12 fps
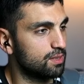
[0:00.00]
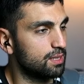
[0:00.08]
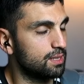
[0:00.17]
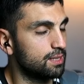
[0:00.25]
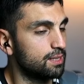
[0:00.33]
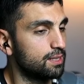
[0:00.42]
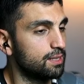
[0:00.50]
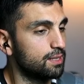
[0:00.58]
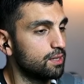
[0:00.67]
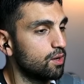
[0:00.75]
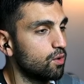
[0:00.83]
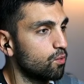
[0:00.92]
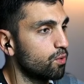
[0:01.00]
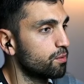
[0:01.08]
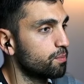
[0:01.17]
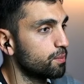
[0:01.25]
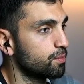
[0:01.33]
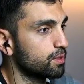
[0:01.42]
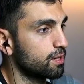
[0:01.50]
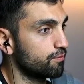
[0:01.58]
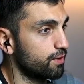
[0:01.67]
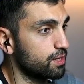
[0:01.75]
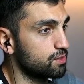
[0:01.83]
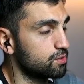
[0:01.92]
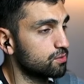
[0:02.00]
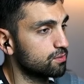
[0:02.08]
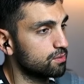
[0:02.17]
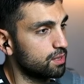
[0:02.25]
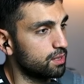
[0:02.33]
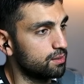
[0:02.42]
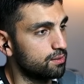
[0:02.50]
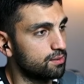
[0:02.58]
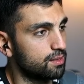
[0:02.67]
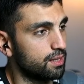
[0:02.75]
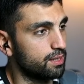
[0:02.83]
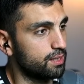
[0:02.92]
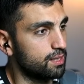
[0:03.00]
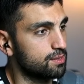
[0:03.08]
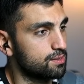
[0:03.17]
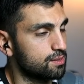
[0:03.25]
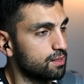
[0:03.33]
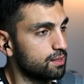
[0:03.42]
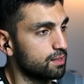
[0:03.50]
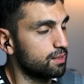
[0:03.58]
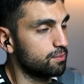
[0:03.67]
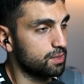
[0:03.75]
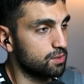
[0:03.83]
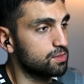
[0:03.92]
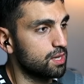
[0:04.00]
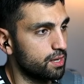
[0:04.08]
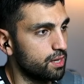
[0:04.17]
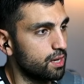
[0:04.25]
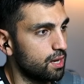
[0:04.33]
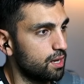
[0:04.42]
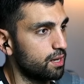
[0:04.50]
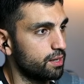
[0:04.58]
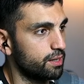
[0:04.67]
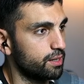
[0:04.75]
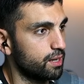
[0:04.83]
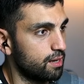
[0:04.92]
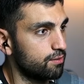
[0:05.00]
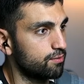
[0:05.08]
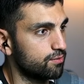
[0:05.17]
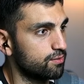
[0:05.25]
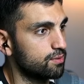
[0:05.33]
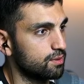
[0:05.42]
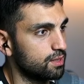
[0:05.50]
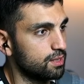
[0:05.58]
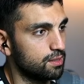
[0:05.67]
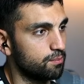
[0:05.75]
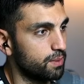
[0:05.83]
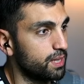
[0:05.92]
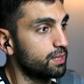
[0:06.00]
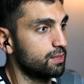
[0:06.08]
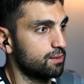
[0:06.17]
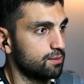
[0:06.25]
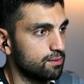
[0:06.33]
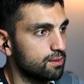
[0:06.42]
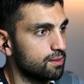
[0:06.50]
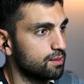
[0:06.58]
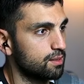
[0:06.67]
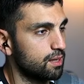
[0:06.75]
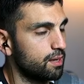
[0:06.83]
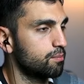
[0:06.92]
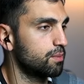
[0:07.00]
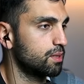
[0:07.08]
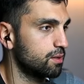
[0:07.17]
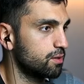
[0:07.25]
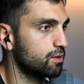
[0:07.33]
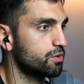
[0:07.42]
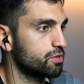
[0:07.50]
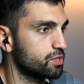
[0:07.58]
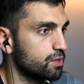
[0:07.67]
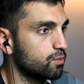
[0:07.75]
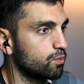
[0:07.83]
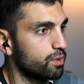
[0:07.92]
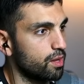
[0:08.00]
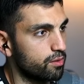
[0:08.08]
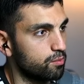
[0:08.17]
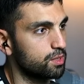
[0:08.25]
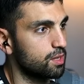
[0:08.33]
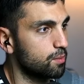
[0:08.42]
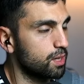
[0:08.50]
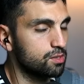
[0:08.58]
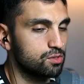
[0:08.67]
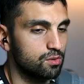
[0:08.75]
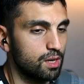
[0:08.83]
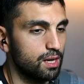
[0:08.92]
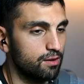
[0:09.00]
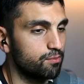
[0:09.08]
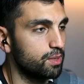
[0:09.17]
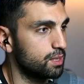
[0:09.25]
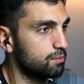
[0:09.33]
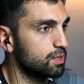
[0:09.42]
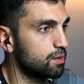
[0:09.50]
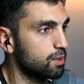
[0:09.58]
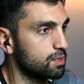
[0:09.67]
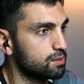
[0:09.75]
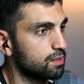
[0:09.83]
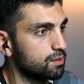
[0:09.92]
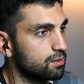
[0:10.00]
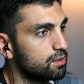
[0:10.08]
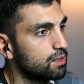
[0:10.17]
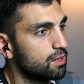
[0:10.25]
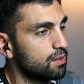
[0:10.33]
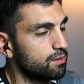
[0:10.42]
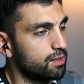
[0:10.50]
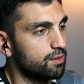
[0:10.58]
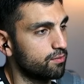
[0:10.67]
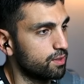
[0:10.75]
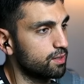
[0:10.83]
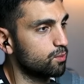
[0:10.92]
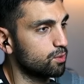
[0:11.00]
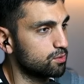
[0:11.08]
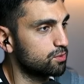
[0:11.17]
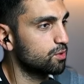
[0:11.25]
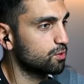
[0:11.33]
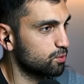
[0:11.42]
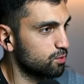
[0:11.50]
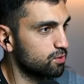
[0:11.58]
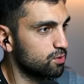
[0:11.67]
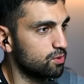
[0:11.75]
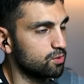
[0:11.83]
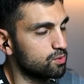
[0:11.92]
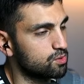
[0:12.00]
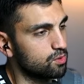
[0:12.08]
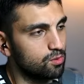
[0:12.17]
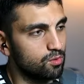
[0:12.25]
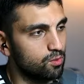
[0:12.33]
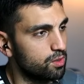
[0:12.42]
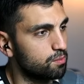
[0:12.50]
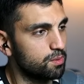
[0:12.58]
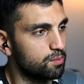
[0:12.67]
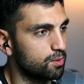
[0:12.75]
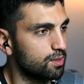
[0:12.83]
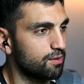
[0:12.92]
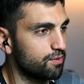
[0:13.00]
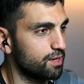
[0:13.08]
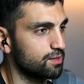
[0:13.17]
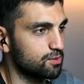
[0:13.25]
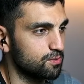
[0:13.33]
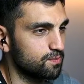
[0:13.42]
where people can find you, and I guess because I have many, I'm in an inner circle with other media buyers, so I have many media buyers that they definitely want to talk to you. So where people can find you?